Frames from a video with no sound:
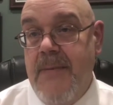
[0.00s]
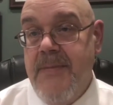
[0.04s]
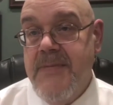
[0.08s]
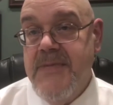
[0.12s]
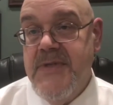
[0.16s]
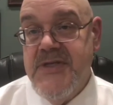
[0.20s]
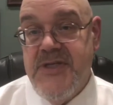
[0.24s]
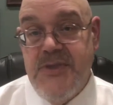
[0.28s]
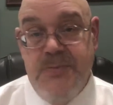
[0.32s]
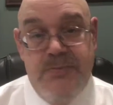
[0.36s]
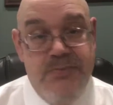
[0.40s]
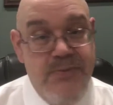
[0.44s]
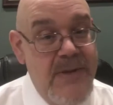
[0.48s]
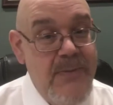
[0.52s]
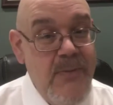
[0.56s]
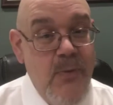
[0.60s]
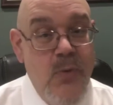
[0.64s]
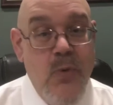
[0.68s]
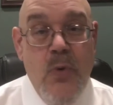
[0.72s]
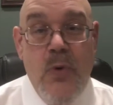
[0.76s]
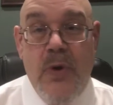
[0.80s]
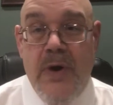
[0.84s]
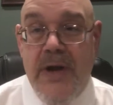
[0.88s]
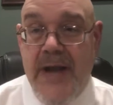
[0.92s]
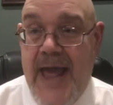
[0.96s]
The Supreme
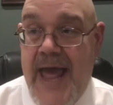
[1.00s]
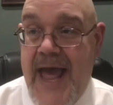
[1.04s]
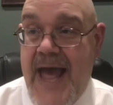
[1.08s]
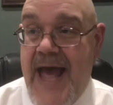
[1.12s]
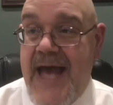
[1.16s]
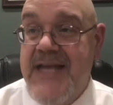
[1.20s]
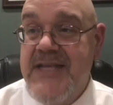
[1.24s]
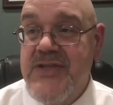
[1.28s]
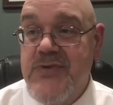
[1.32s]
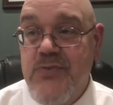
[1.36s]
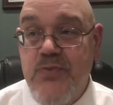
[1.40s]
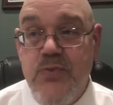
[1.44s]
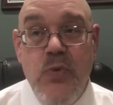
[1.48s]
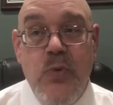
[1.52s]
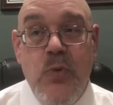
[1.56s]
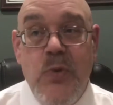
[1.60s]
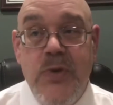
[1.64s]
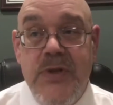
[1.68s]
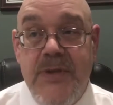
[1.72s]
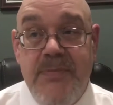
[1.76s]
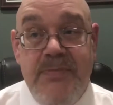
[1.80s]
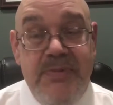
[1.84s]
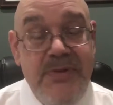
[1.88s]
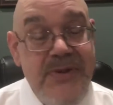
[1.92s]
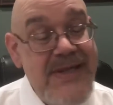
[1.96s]
Court has
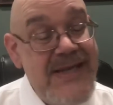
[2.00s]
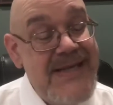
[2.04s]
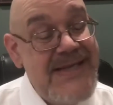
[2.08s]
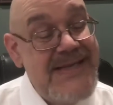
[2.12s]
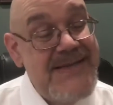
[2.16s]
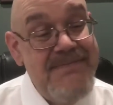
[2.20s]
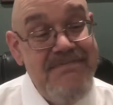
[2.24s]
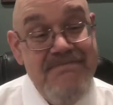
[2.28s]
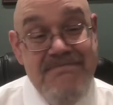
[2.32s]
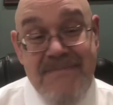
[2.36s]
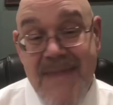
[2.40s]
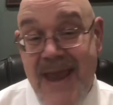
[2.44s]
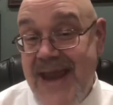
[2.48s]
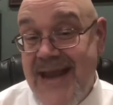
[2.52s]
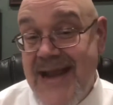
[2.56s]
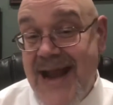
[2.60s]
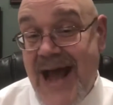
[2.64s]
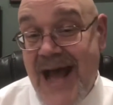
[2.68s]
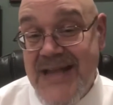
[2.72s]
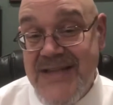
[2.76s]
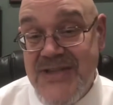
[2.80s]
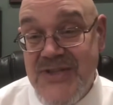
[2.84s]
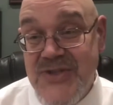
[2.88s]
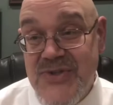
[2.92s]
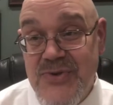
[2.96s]
ruled the police may
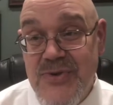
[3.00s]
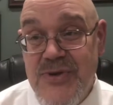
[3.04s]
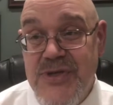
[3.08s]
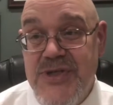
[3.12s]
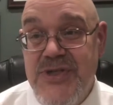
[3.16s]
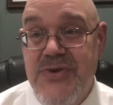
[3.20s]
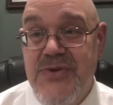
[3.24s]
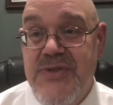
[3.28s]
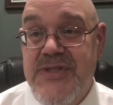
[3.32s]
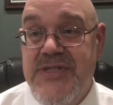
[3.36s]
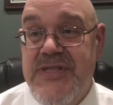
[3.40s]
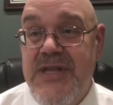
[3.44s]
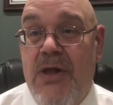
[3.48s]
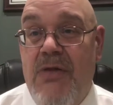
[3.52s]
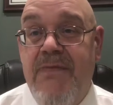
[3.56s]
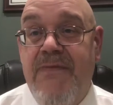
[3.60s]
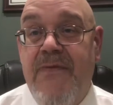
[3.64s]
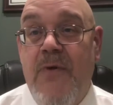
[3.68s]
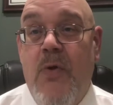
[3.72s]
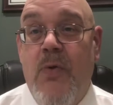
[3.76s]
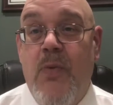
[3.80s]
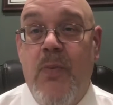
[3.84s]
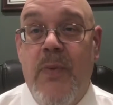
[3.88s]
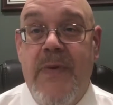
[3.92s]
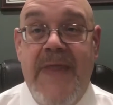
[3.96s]
not search your cell
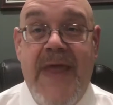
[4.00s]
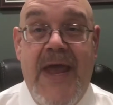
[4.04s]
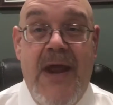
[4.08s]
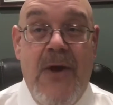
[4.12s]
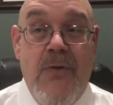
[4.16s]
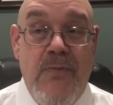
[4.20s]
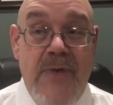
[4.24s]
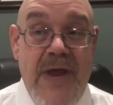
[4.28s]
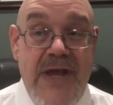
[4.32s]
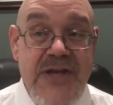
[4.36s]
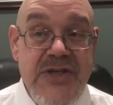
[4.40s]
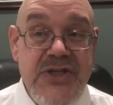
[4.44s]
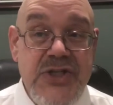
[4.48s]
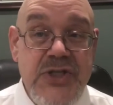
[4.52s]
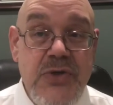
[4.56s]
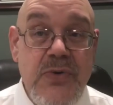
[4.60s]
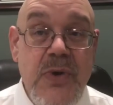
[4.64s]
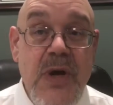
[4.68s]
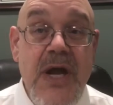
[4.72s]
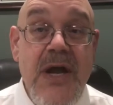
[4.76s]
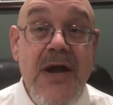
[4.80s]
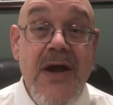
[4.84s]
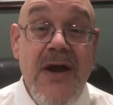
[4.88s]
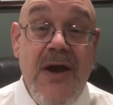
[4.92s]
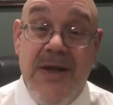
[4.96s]
phone when they arrest
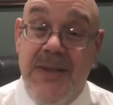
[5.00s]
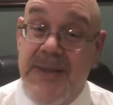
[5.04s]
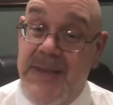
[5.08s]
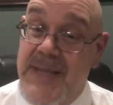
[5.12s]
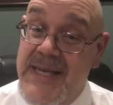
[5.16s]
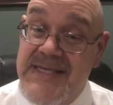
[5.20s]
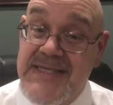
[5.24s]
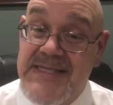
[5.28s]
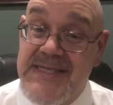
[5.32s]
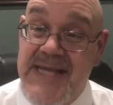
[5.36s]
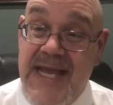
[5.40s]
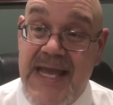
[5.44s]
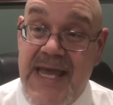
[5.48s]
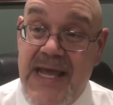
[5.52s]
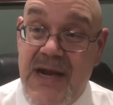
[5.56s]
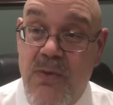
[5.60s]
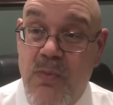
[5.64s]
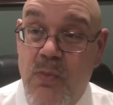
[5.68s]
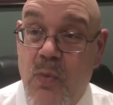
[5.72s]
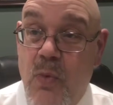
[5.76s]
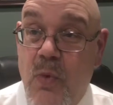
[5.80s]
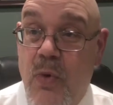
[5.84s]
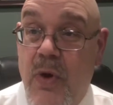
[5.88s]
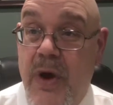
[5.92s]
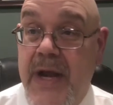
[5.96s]
you unless they get a
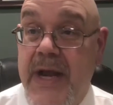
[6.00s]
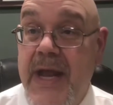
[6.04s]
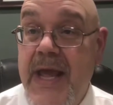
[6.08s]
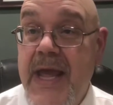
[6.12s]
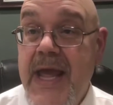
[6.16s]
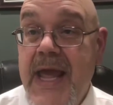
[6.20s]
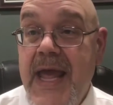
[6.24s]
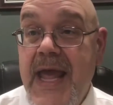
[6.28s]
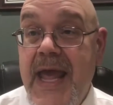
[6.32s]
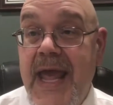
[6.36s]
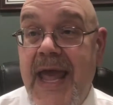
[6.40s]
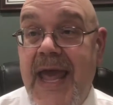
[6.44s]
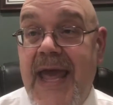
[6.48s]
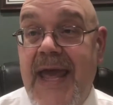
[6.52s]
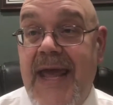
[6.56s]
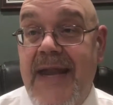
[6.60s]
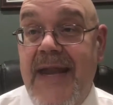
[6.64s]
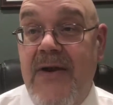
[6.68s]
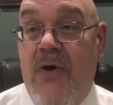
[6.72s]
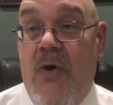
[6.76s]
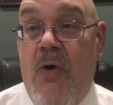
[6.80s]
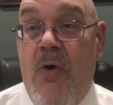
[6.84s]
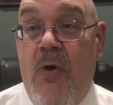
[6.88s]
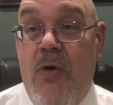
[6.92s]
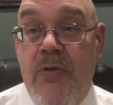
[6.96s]
warrant.
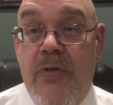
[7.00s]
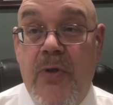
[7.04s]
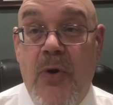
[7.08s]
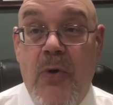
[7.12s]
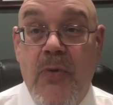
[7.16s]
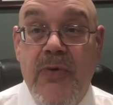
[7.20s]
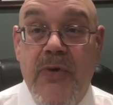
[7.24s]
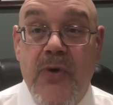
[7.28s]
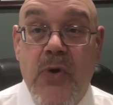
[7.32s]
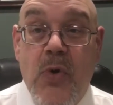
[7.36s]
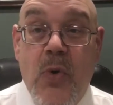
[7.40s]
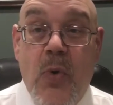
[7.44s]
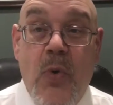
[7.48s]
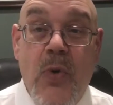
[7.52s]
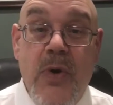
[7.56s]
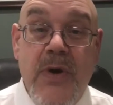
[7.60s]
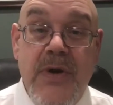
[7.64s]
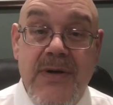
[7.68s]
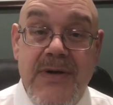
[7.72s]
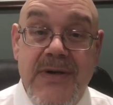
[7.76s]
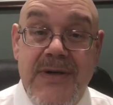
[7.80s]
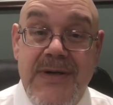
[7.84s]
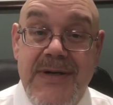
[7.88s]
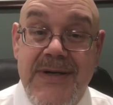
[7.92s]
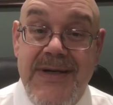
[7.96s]
And although the
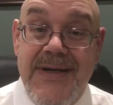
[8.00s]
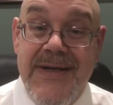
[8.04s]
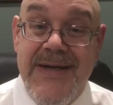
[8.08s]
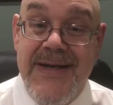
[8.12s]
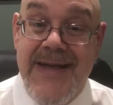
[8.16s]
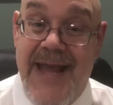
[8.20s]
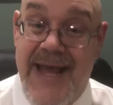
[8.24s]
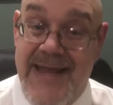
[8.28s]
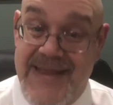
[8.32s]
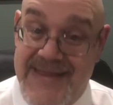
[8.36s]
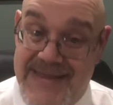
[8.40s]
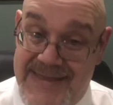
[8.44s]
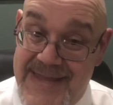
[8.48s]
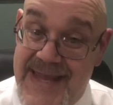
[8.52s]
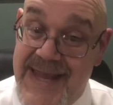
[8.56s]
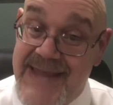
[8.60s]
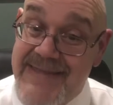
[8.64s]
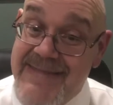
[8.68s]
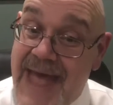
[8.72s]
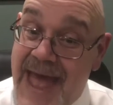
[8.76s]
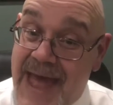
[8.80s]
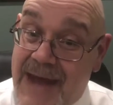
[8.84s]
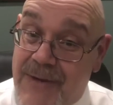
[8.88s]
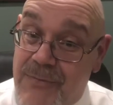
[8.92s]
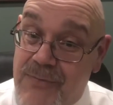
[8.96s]
court
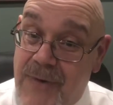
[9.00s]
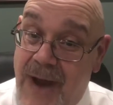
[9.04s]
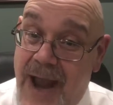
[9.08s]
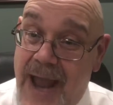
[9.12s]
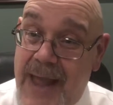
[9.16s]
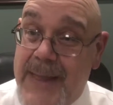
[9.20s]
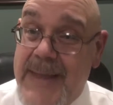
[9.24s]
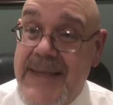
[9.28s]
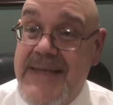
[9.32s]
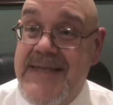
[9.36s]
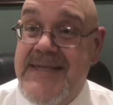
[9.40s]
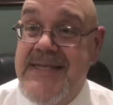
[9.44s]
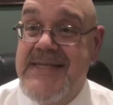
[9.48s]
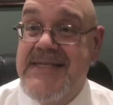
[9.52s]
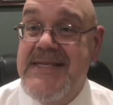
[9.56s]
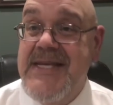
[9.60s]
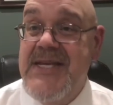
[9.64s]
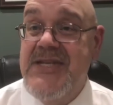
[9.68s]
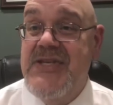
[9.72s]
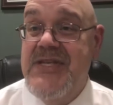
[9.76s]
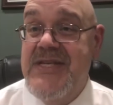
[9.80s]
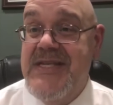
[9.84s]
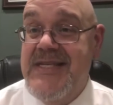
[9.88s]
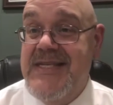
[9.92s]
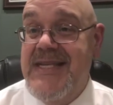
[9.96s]
in that Riley
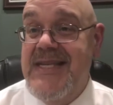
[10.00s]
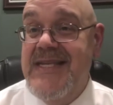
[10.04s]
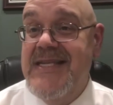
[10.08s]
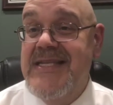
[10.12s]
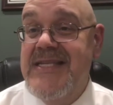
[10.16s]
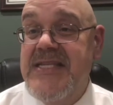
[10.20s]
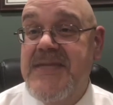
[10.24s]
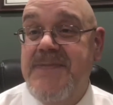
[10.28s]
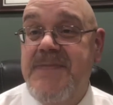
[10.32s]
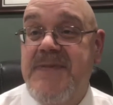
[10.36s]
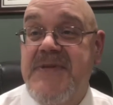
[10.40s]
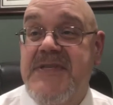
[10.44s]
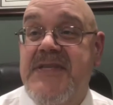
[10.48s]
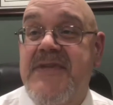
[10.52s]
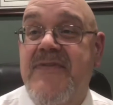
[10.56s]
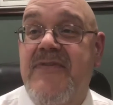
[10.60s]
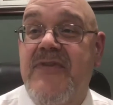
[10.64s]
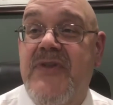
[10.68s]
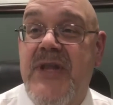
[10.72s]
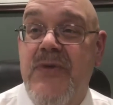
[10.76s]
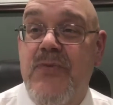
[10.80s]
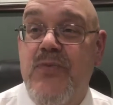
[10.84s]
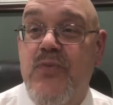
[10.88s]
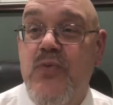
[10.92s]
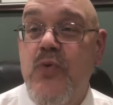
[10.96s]
decision didn't
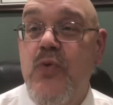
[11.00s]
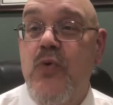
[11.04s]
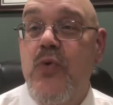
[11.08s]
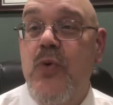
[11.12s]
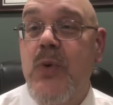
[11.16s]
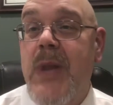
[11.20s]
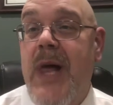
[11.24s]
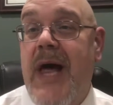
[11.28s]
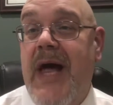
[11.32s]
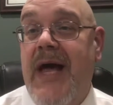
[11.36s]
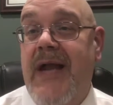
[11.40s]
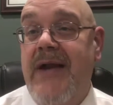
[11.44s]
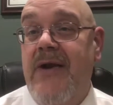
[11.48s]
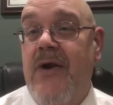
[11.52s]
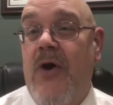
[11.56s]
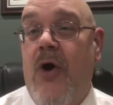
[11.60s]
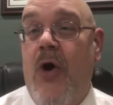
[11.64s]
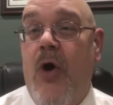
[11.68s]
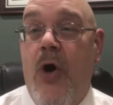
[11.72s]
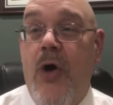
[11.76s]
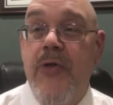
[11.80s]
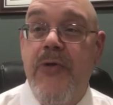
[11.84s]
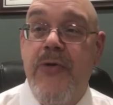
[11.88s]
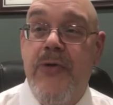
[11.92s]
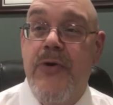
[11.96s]
specifically rule on
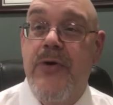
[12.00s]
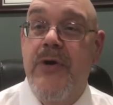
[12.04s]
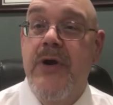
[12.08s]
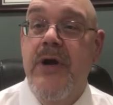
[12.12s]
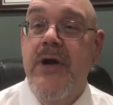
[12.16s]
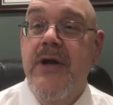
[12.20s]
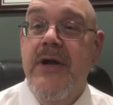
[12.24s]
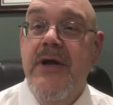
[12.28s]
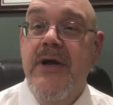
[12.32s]
other